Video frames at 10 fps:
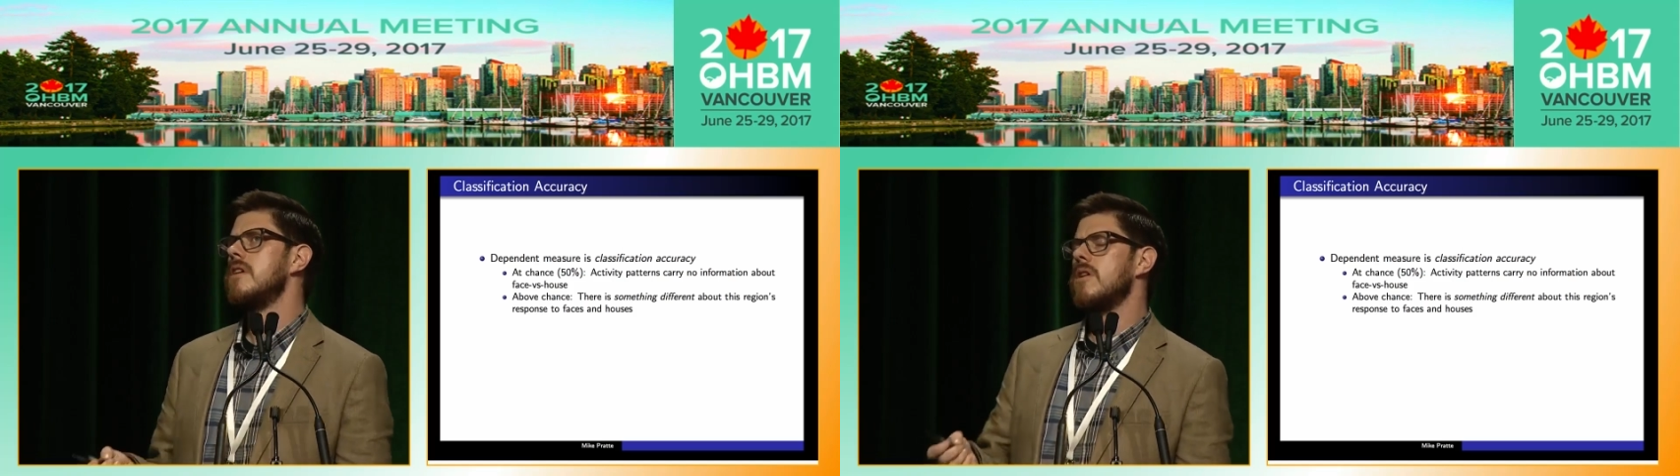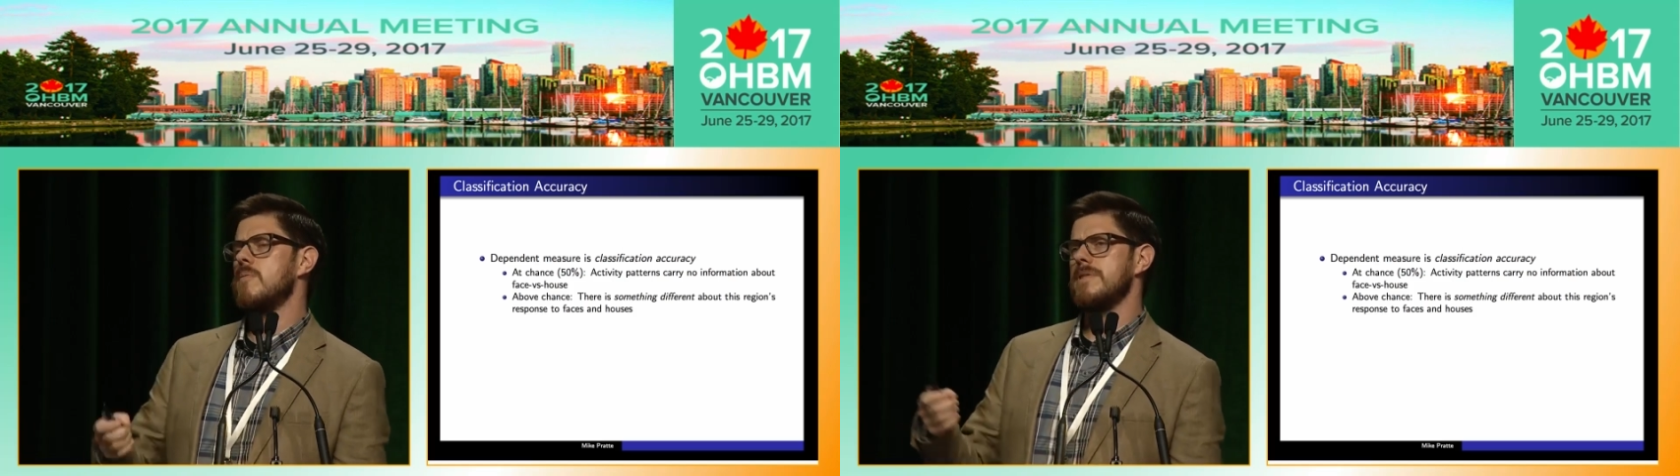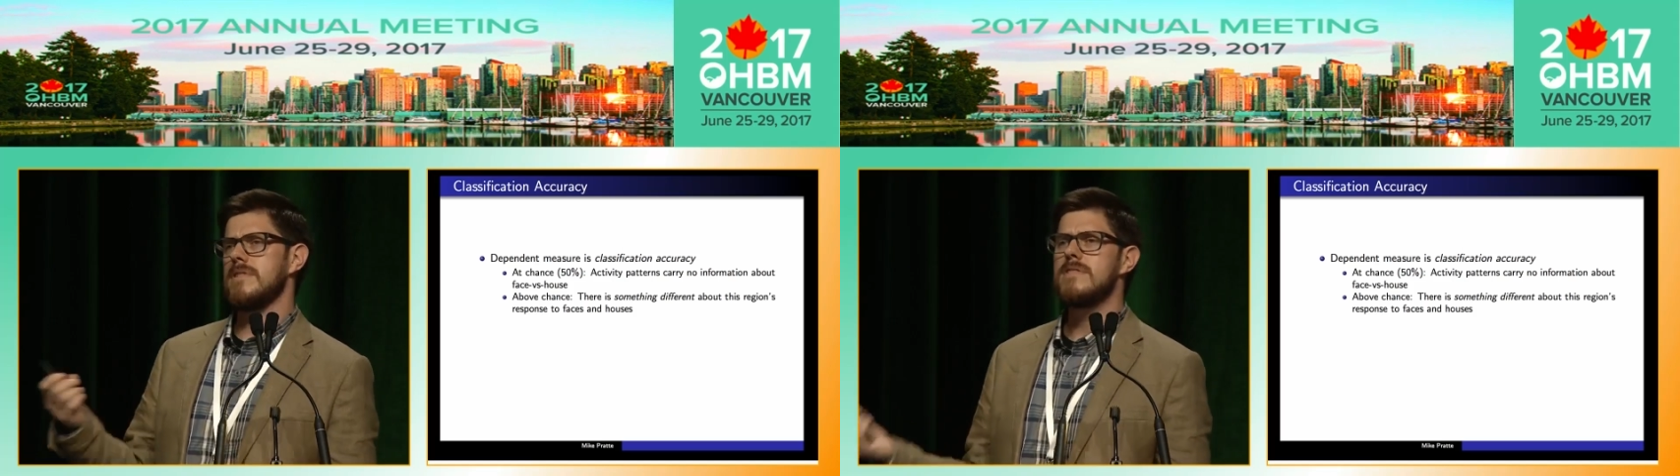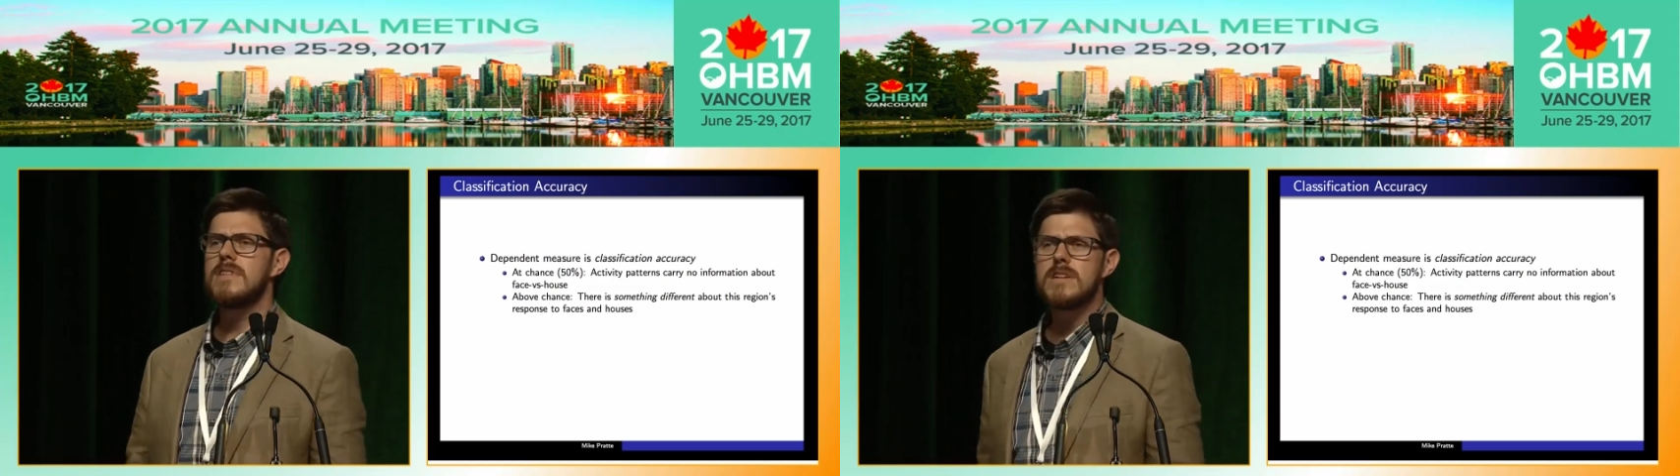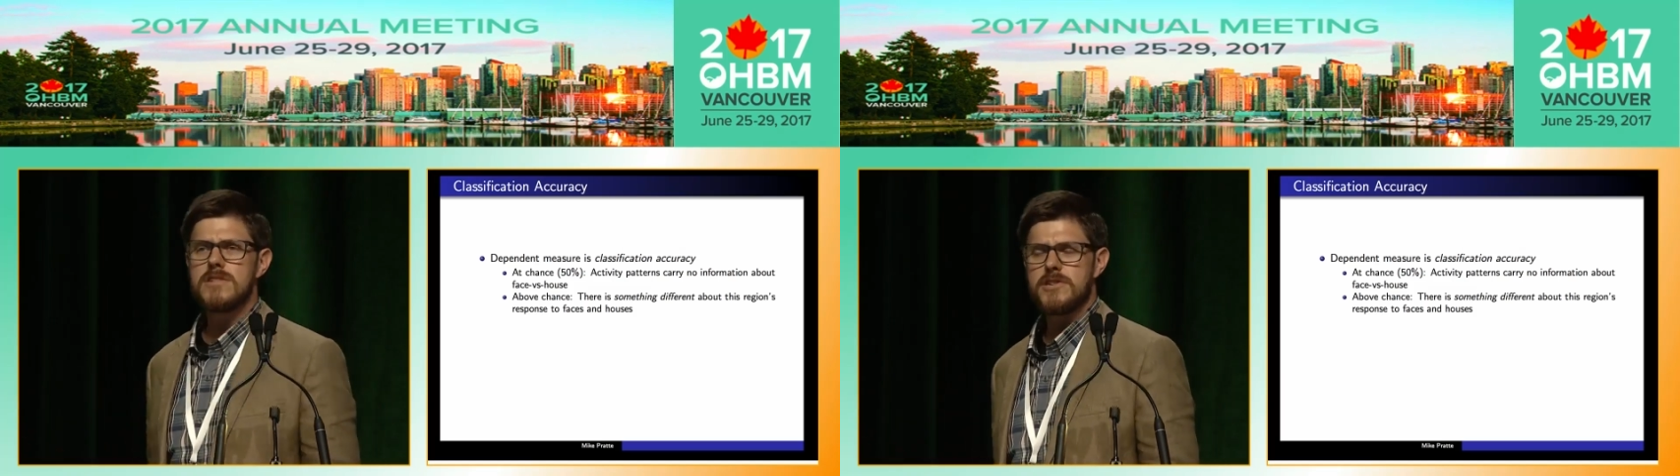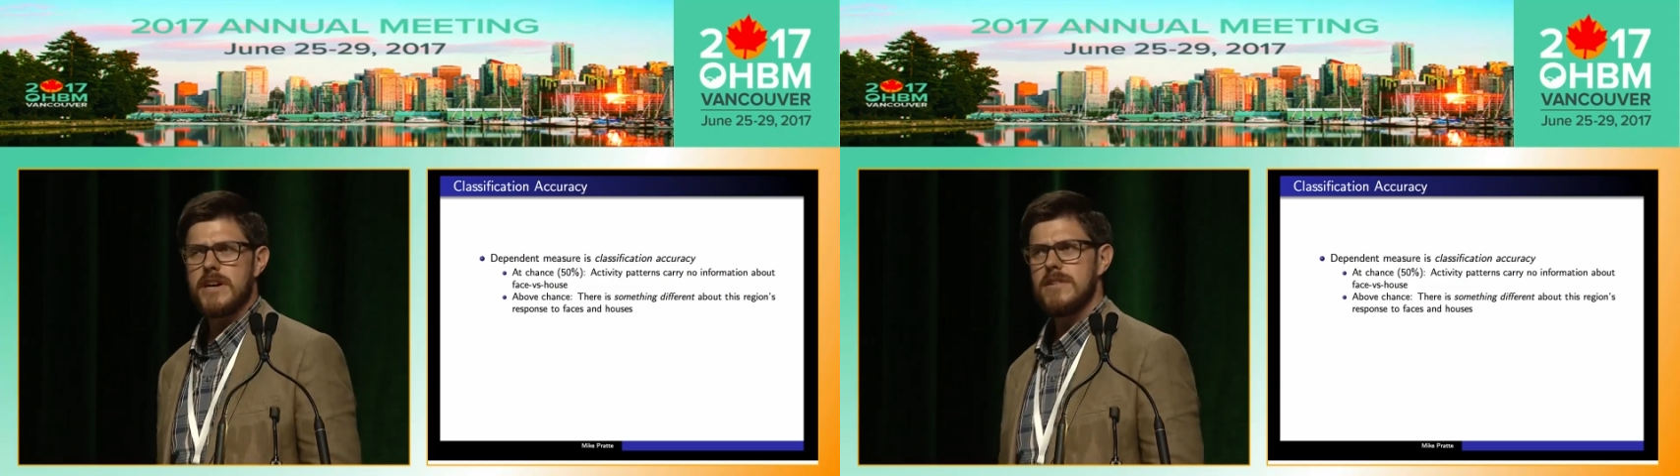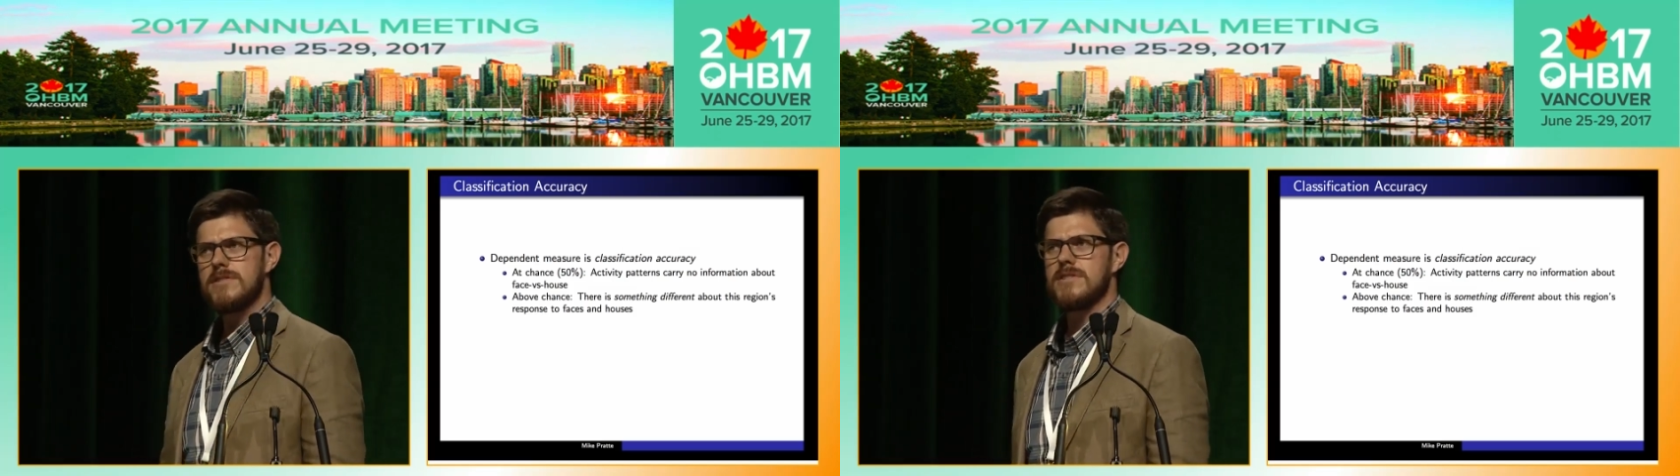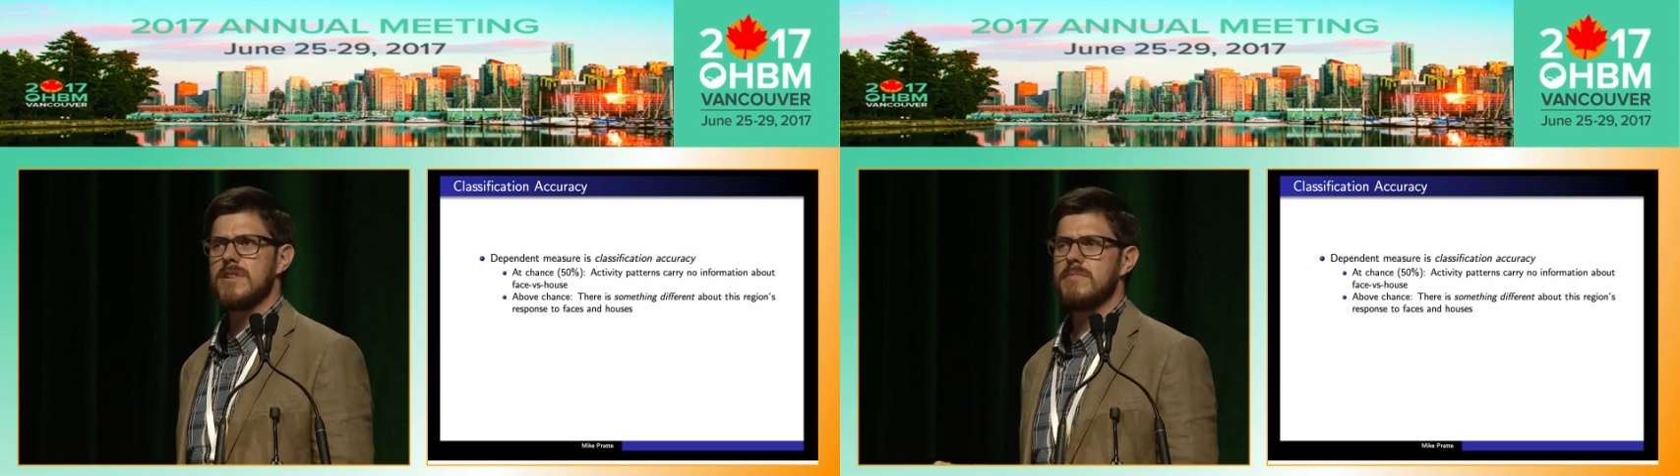or percent signal
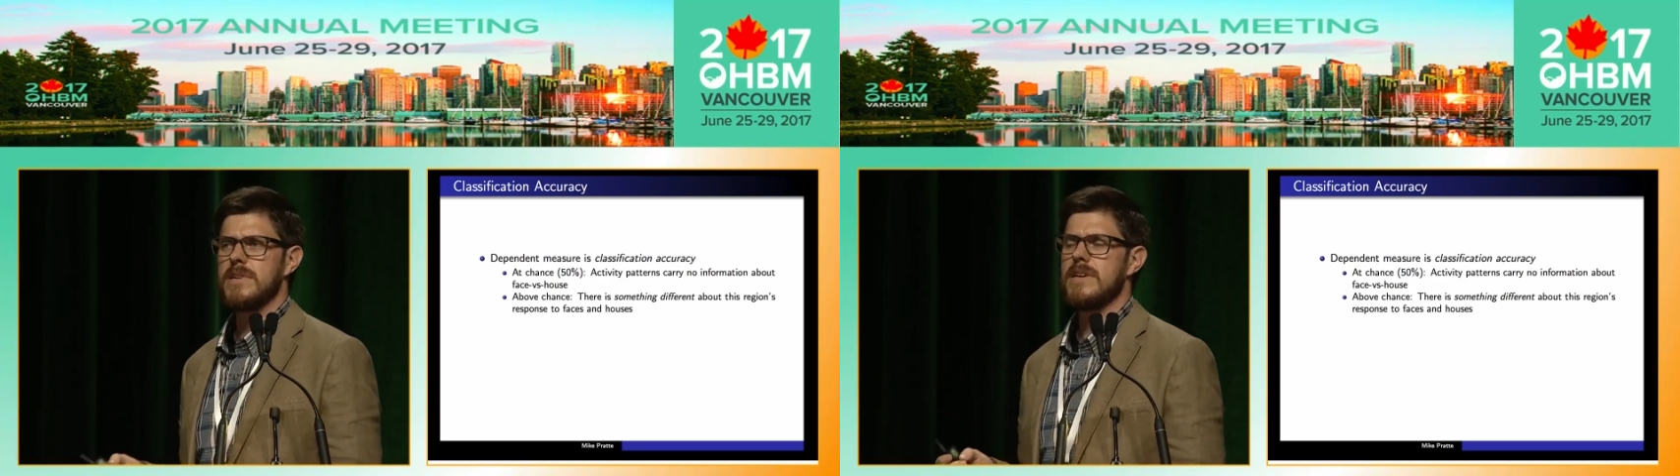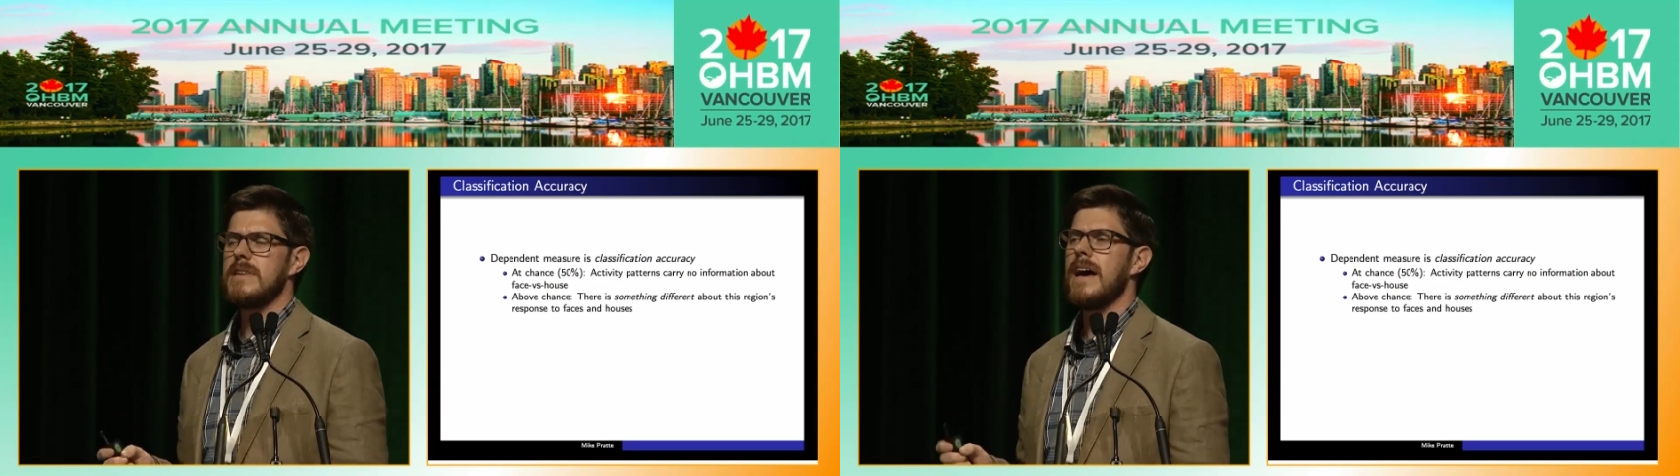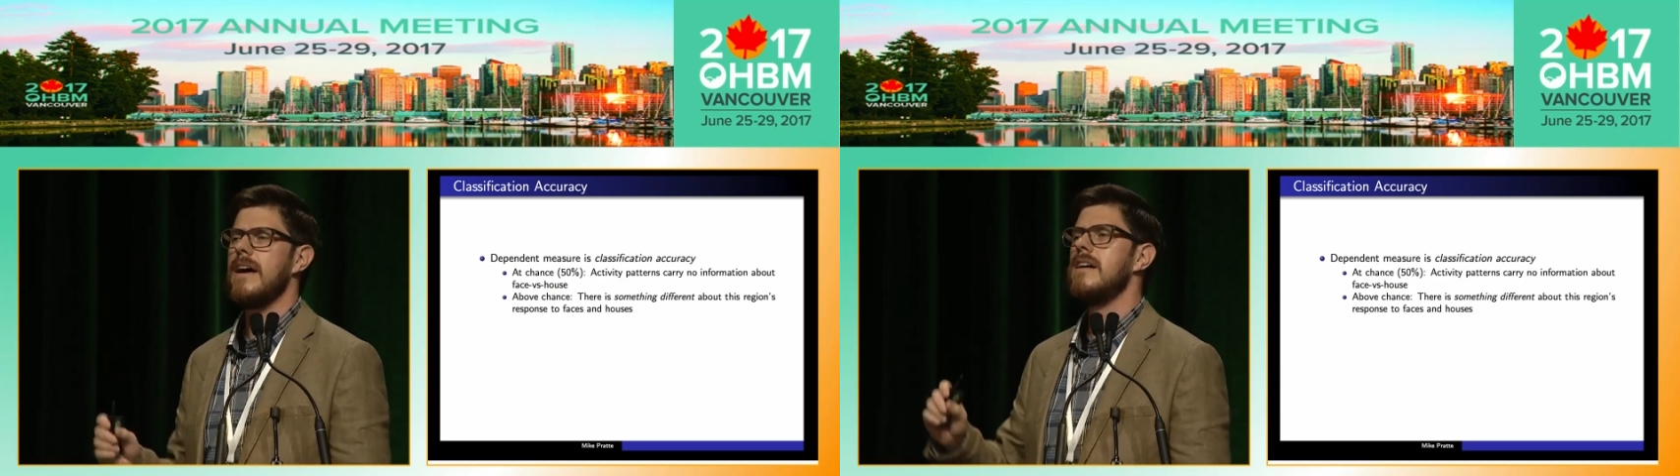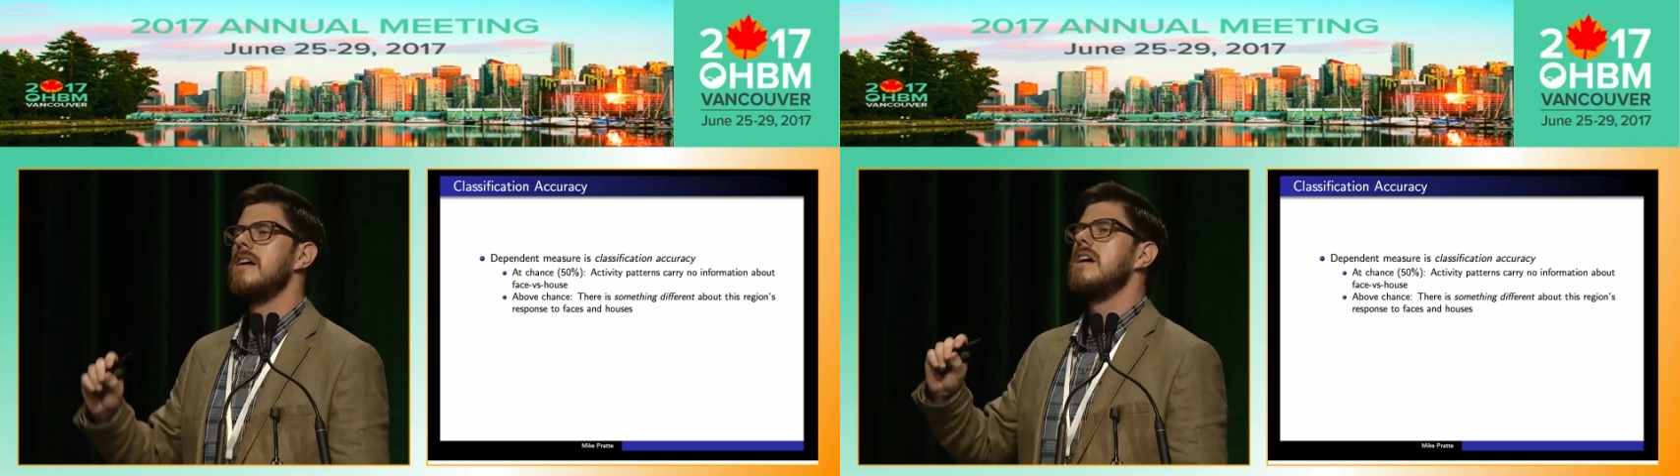change or something like that.